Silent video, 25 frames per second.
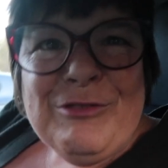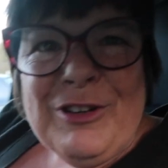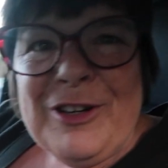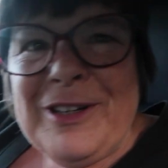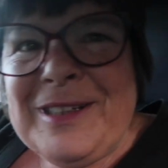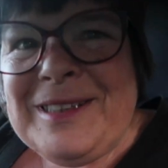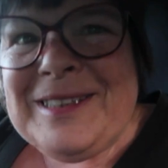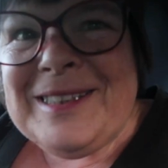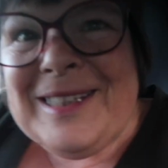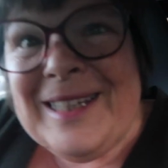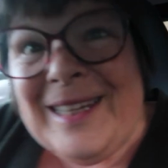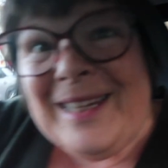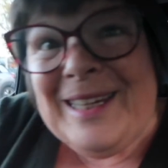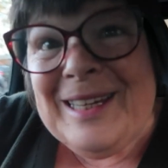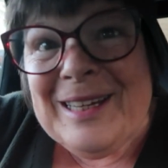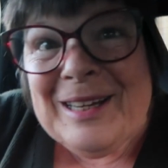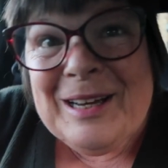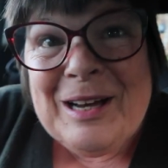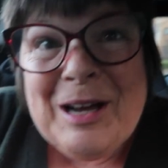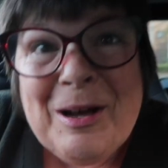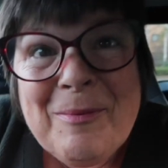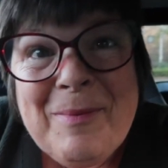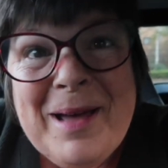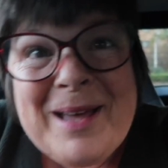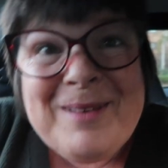Righty,
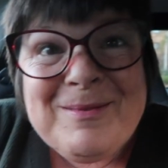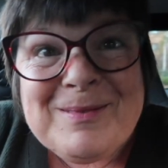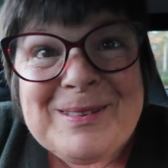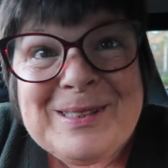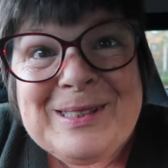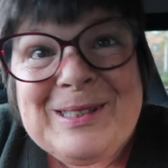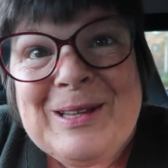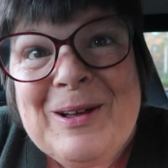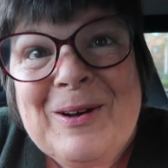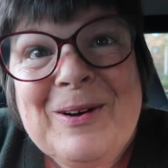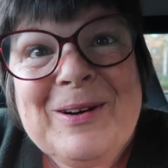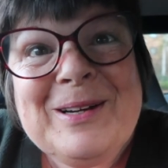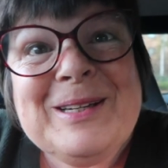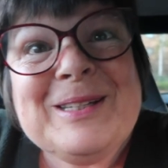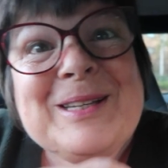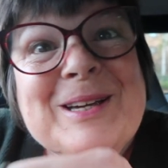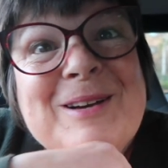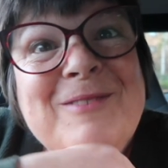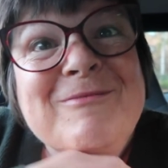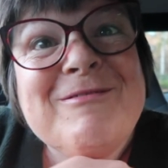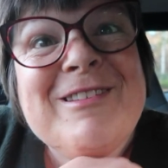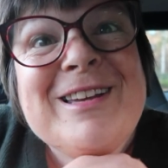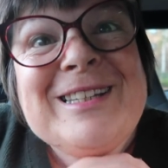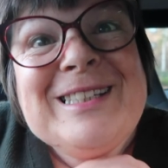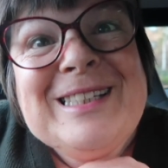I'm outside.
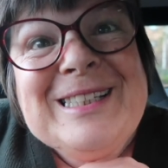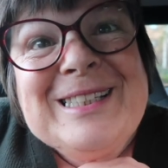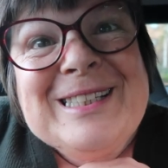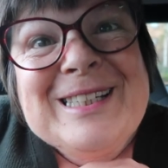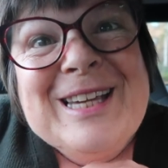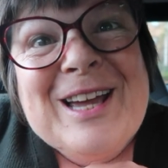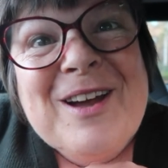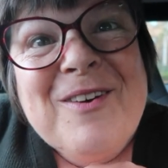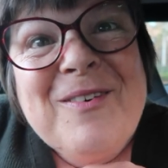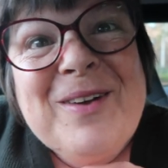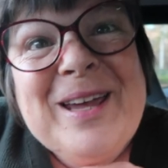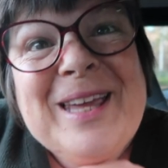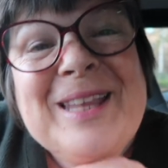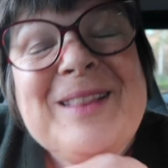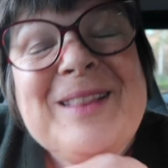I'm ready to go